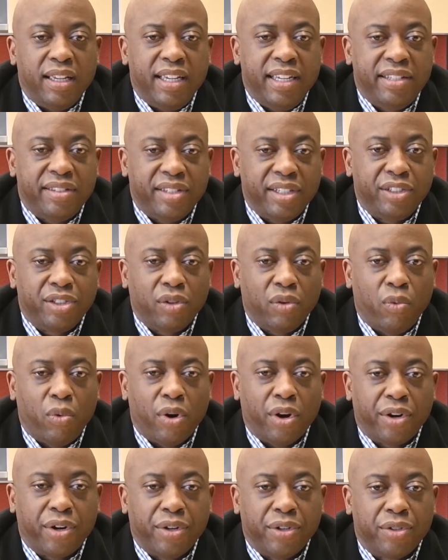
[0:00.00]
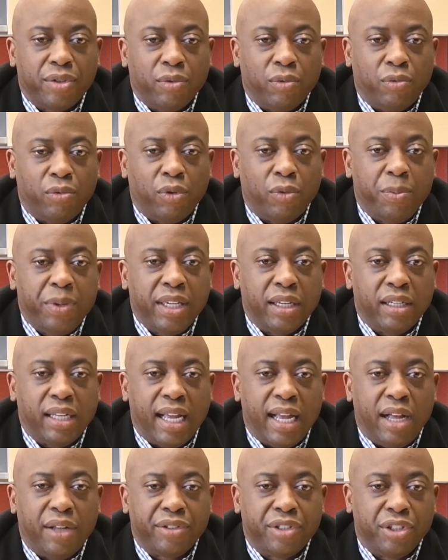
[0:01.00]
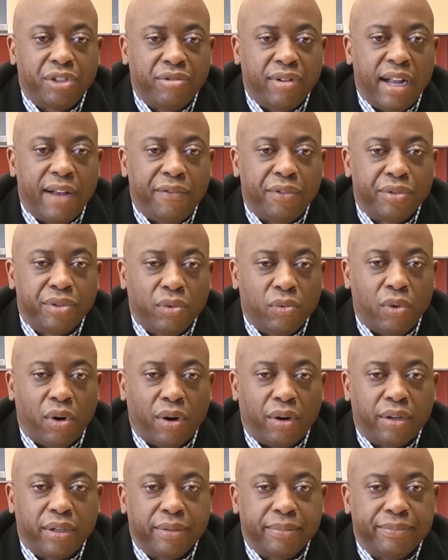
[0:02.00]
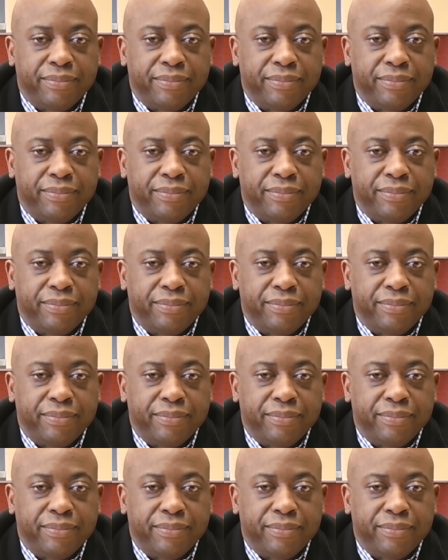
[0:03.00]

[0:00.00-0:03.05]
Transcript: Essential workers will be allowed to travel to work.